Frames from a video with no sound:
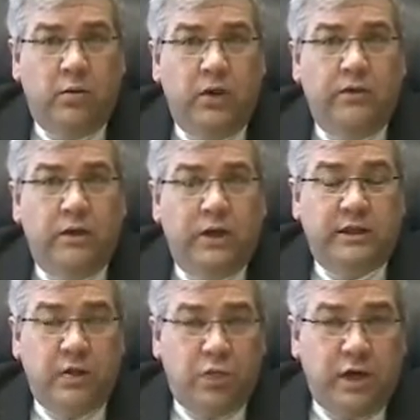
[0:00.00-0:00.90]
whether or
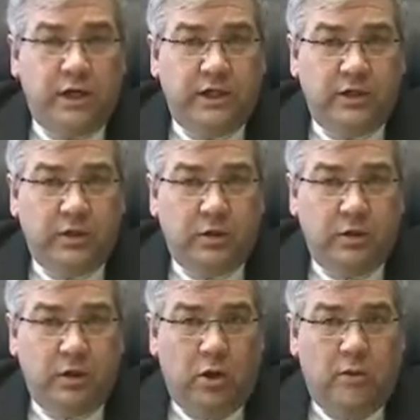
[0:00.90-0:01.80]
not they wanted Insure
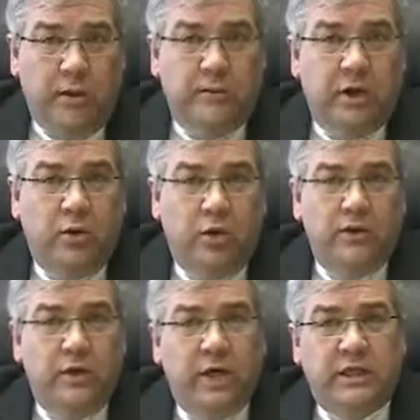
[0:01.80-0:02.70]
Oklahoma and
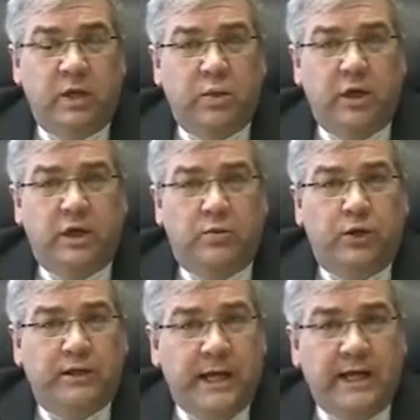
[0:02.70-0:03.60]
whether or not they wanted to
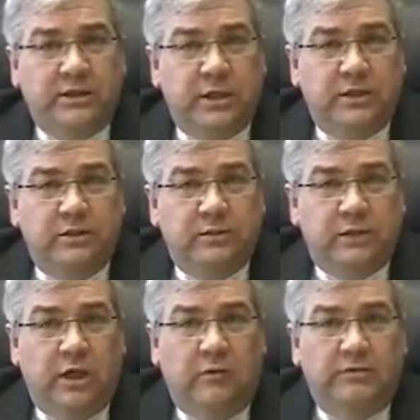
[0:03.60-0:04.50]
put a tax on
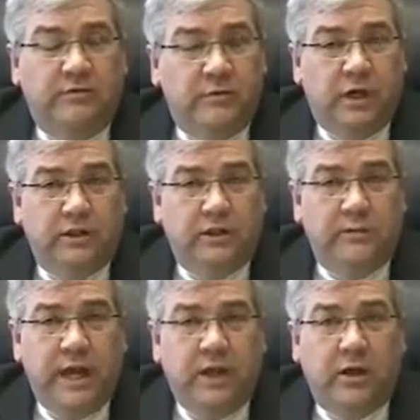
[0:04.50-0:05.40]
themselves on
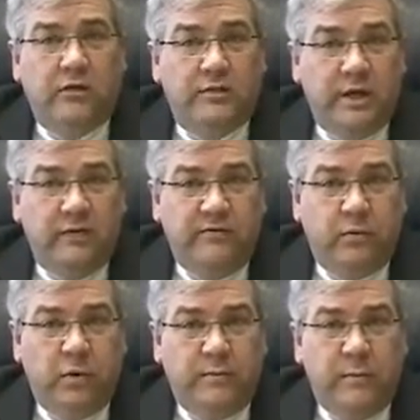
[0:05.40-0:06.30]
tobacco to pay
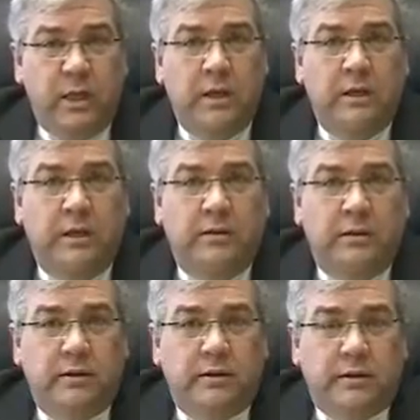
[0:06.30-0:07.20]
for
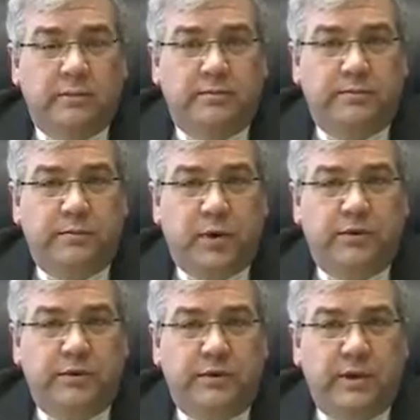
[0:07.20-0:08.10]
it.
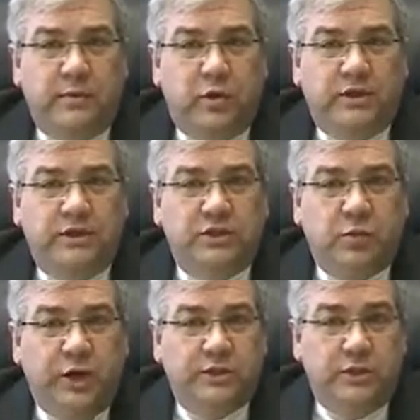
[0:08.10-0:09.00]
Both questions
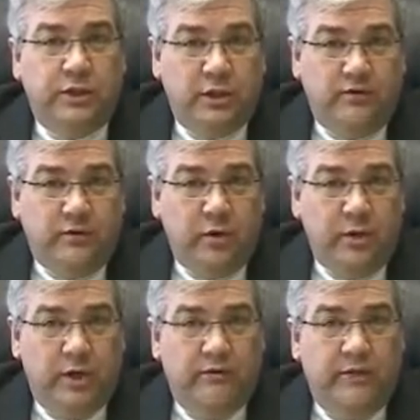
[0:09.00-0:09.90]
were answered in the
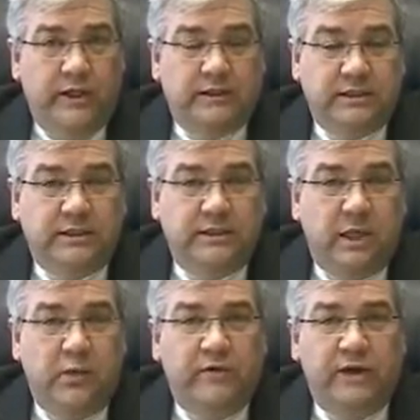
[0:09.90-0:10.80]
affirmative, and since
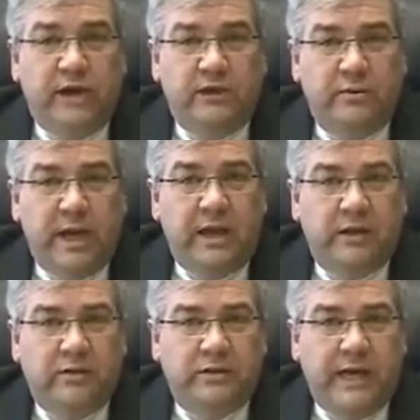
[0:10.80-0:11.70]
then we've had a
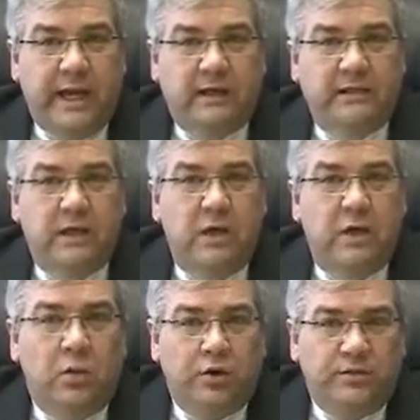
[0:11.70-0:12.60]
tobacco tax
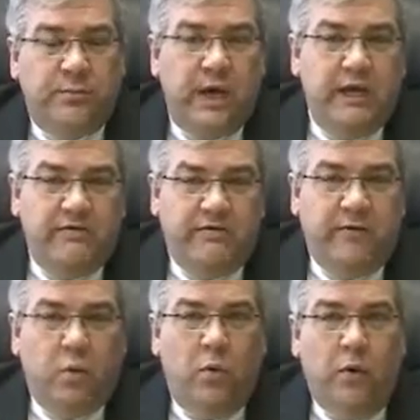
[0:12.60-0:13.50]
which paid
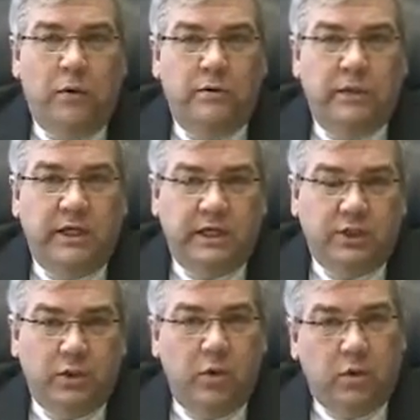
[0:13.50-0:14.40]
for the
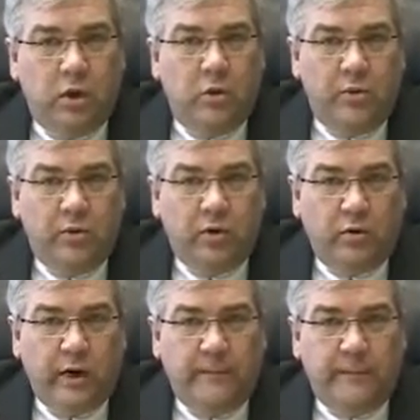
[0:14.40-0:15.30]
Insure Oklahoma
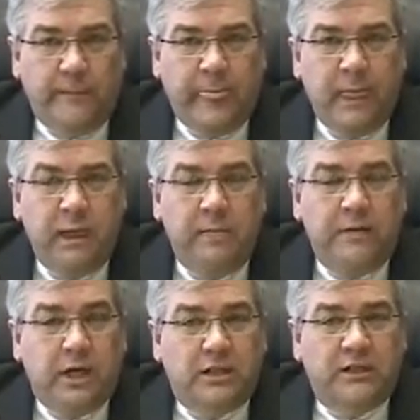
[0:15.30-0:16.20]
program.
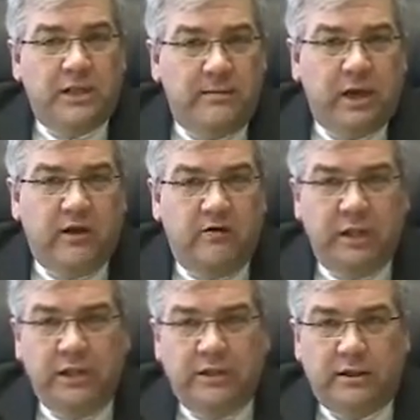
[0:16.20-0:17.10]
Because of the amount of
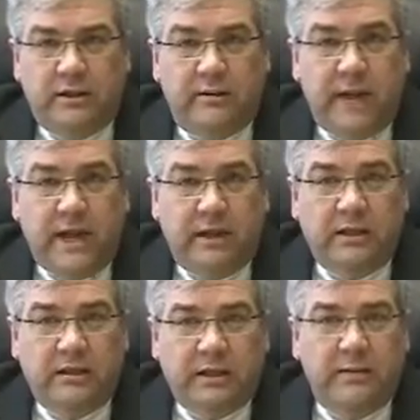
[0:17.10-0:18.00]
money that
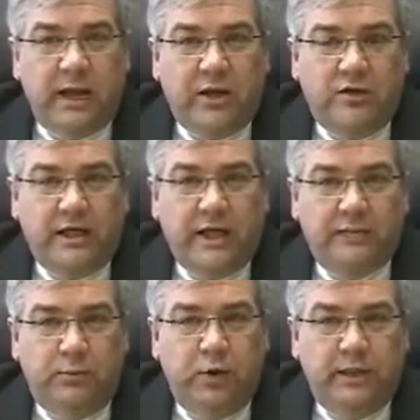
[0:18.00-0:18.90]
the tobacco
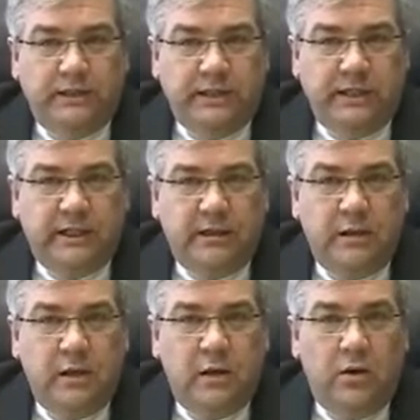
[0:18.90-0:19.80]
tax brings in,
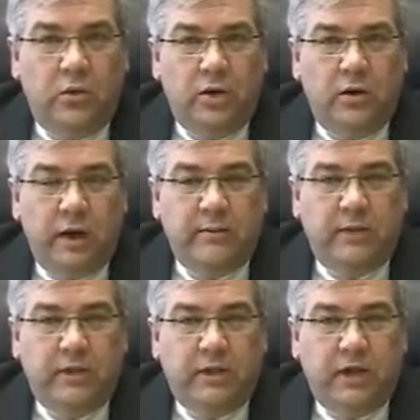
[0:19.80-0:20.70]
we are
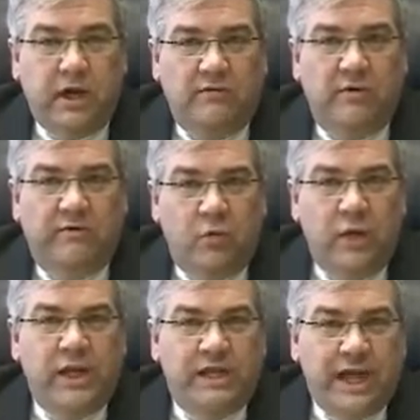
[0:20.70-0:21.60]
able to cover
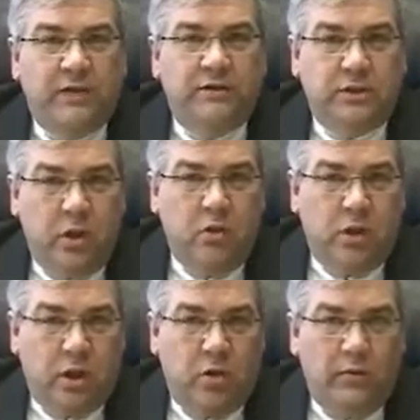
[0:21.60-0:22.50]
40,000
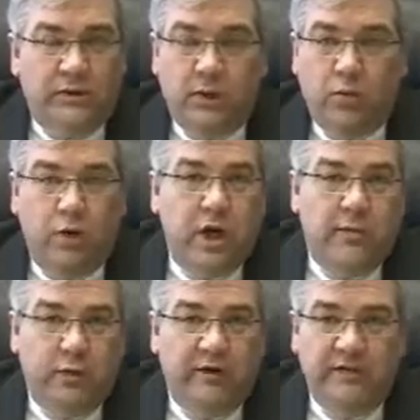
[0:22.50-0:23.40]
Oklahomans that were
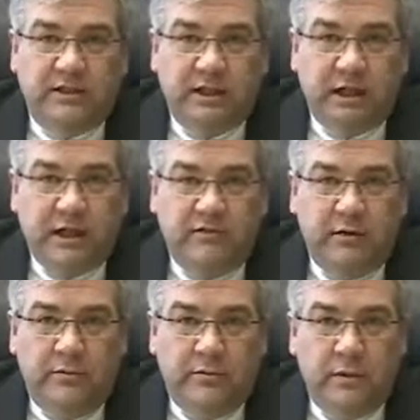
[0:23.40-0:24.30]
not previously covered.